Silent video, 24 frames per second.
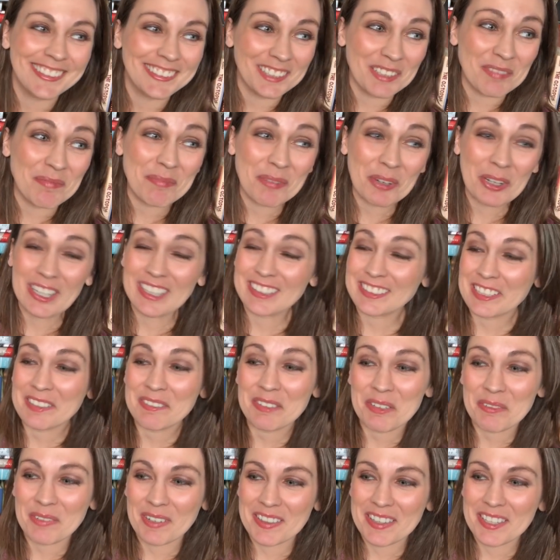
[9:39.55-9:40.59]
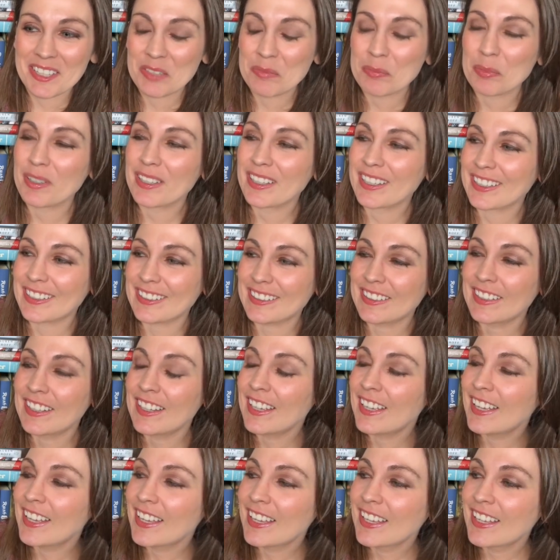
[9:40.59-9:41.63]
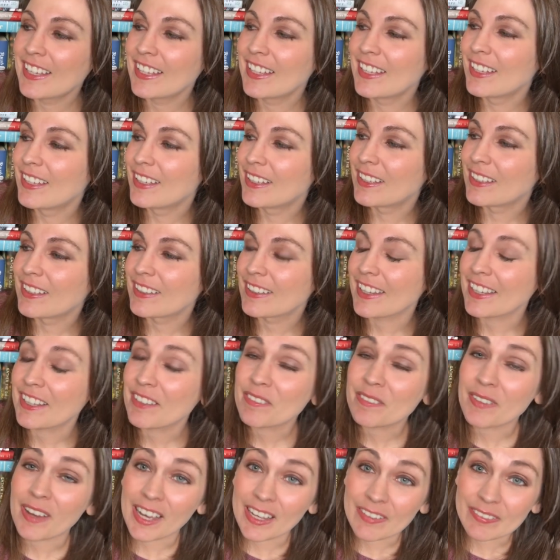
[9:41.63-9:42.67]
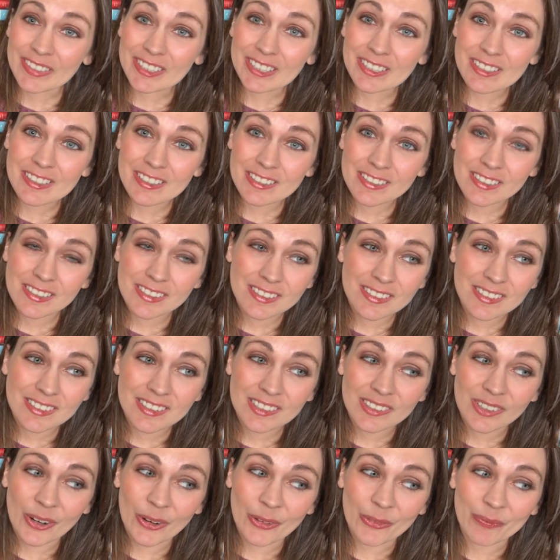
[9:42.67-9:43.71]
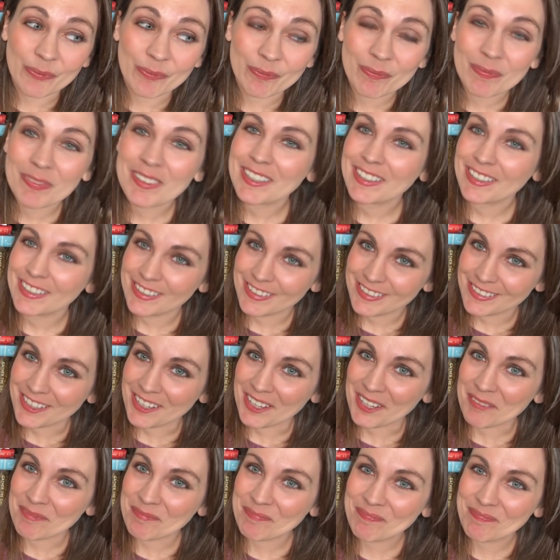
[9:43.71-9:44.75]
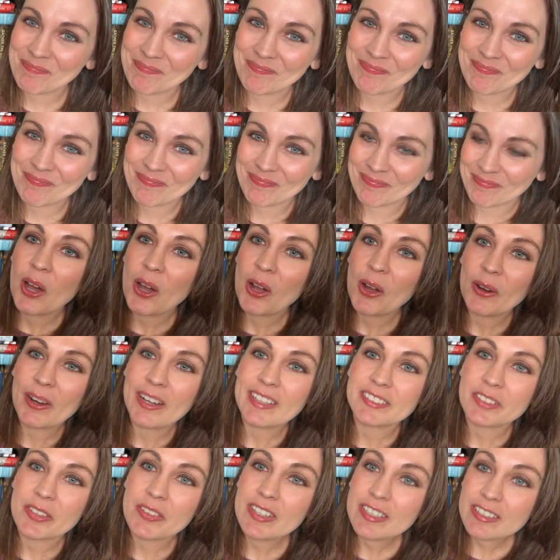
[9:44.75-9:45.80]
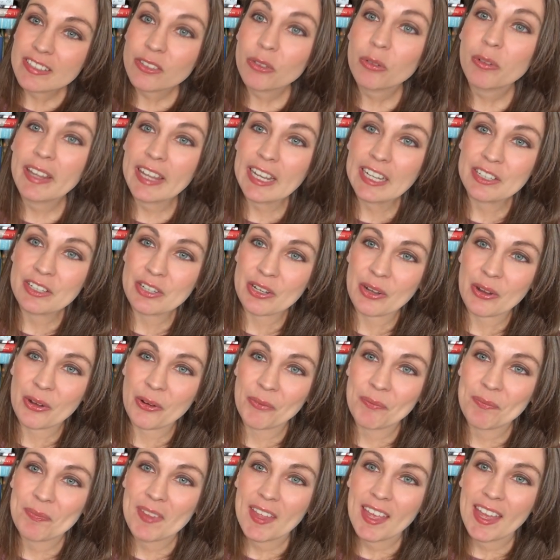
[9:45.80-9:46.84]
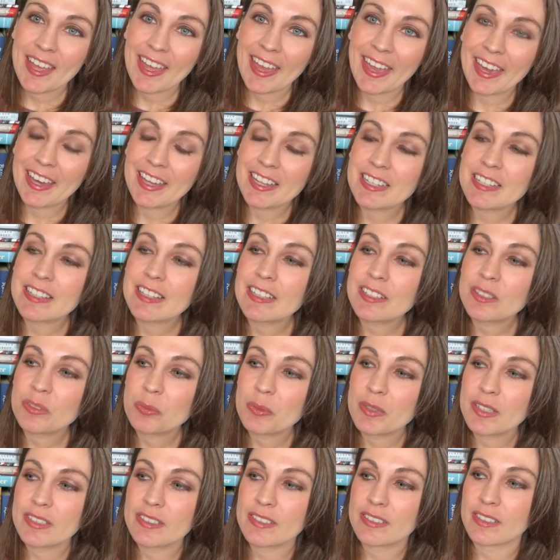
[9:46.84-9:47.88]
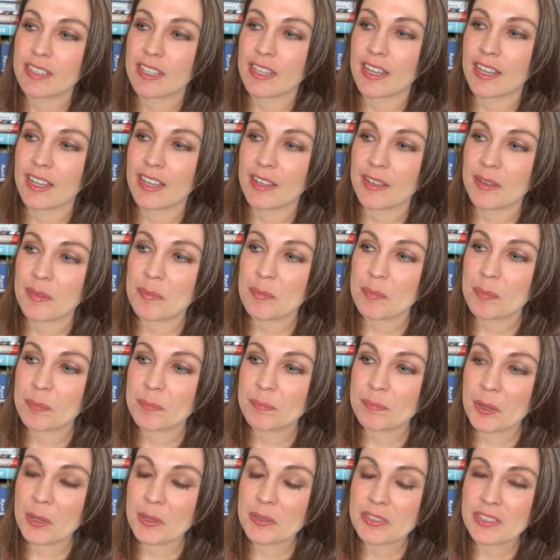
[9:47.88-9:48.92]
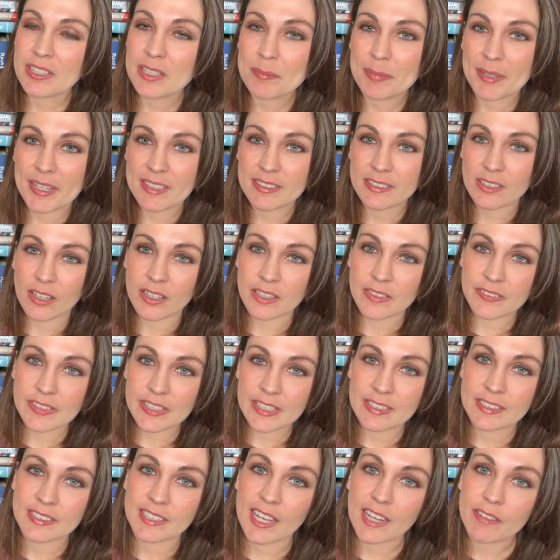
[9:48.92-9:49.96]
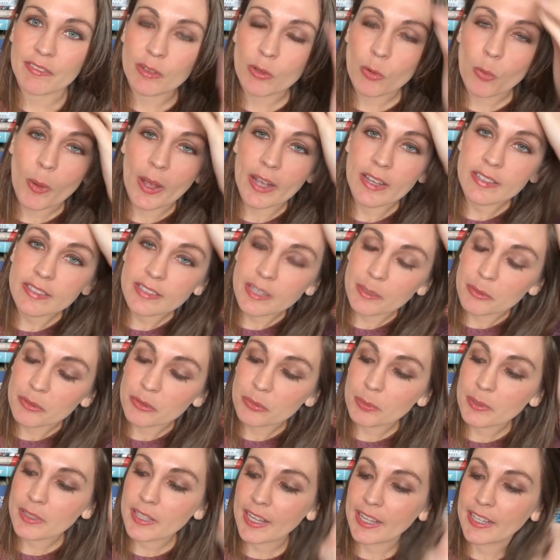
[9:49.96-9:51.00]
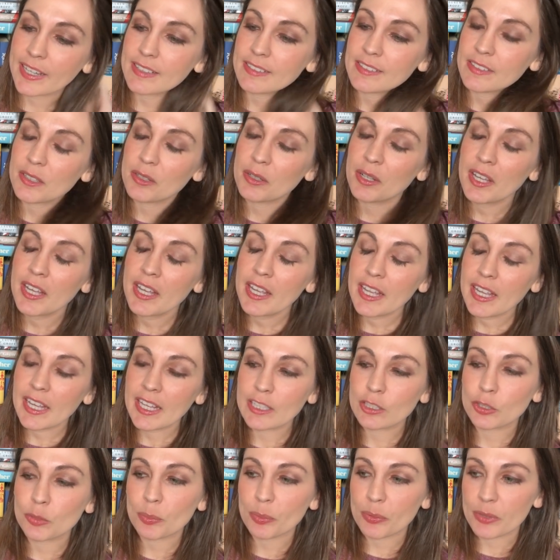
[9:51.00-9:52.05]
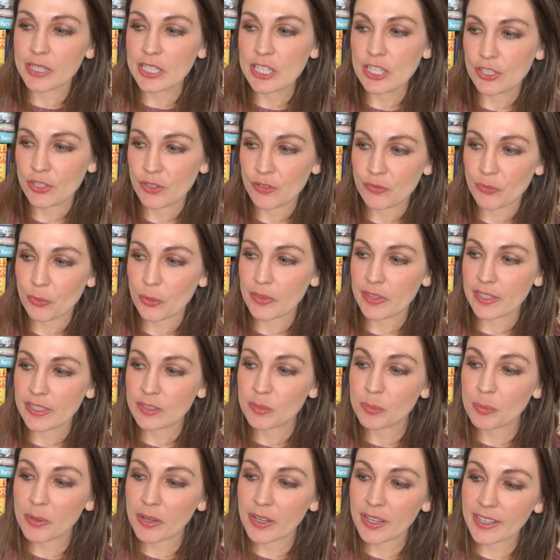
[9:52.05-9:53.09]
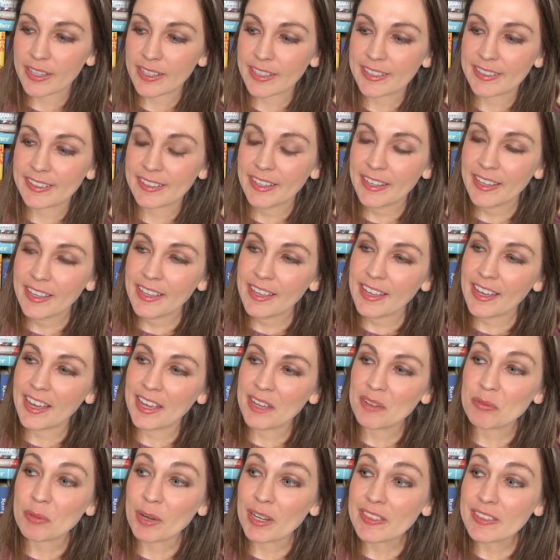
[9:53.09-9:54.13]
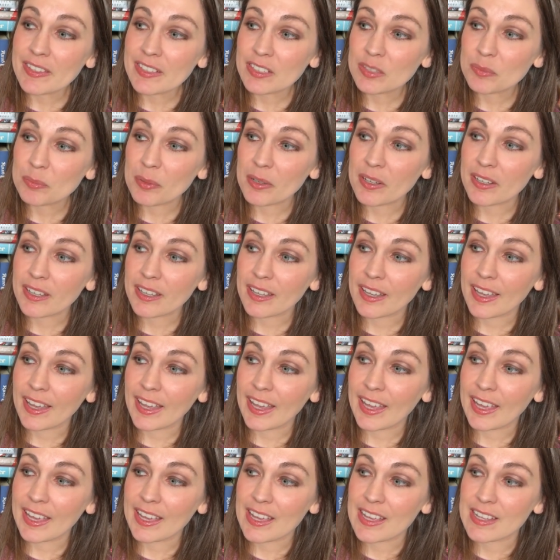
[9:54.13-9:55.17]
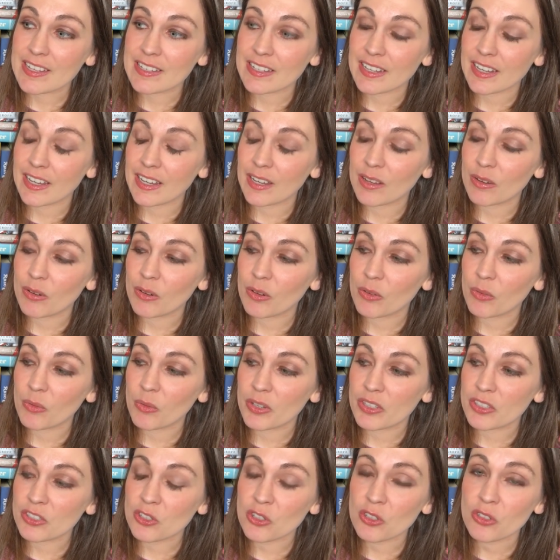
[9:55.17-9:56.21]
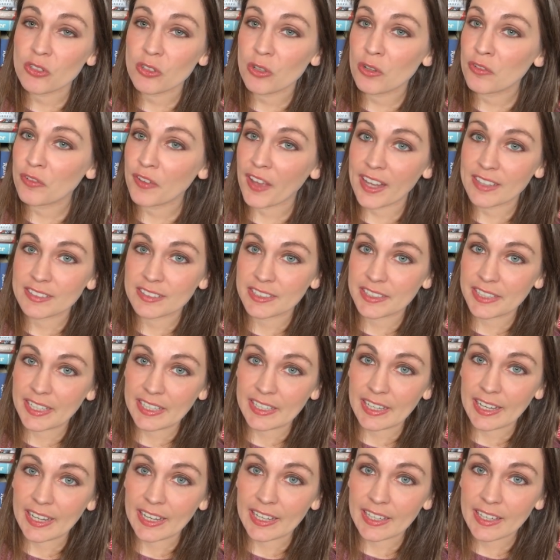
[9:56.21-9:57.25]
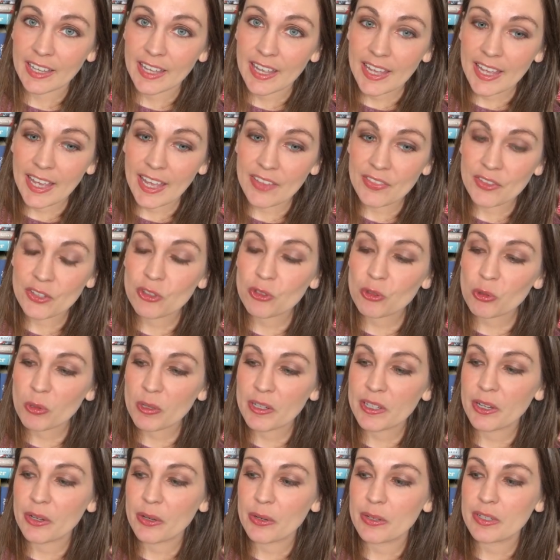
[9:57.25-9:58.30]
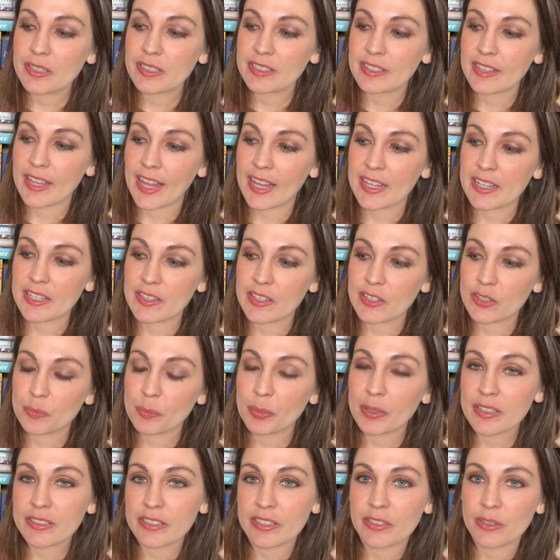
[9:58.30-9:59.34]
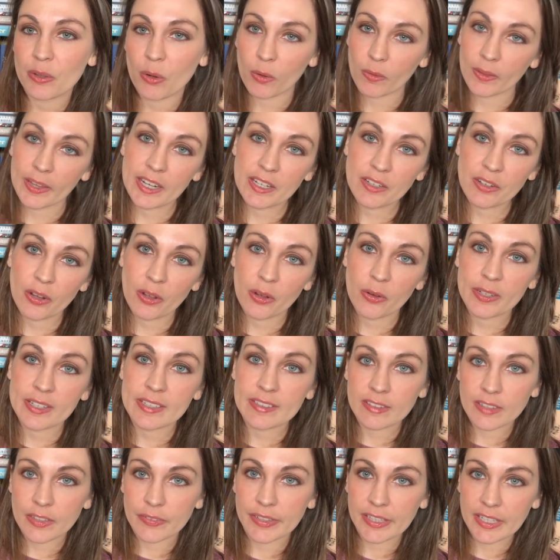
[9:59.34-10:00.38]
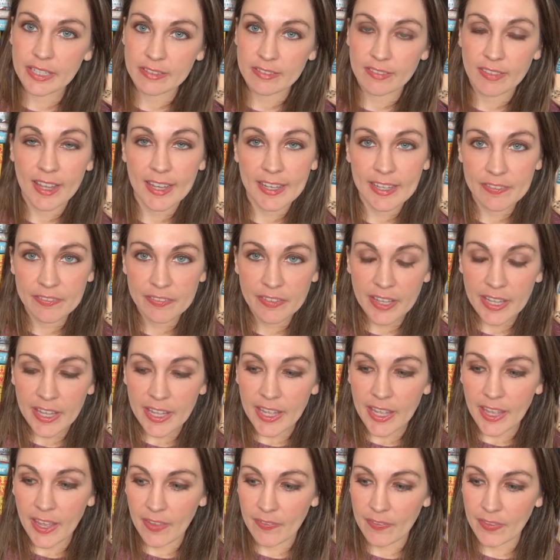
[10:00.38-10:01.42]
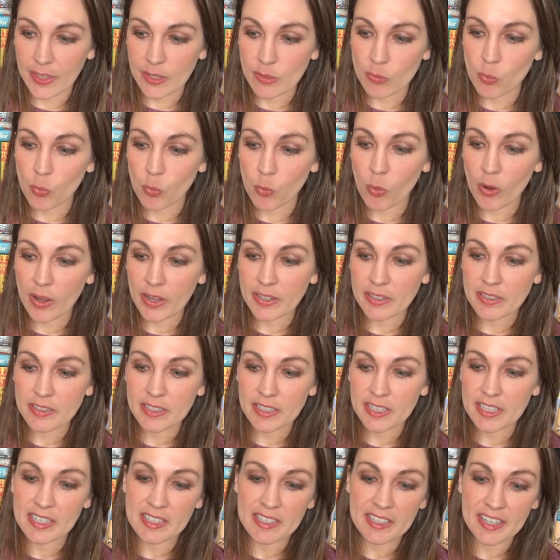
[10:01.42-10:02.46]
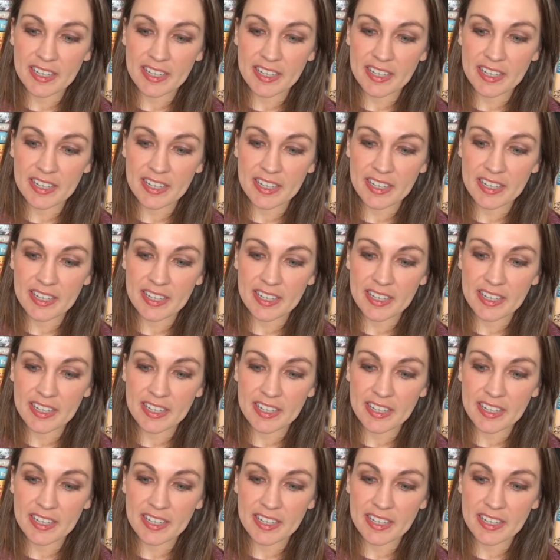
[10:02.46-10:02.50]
at some point because i haven't read this book in like five years so it is time all right so this is orlando and this was uh partially based on Vita Sackville West. That was really, I guess, the inspiration for this book. And I read this book and it was just so fascinating. And the story goes that this person, Orlando, he's living his life, and then one, he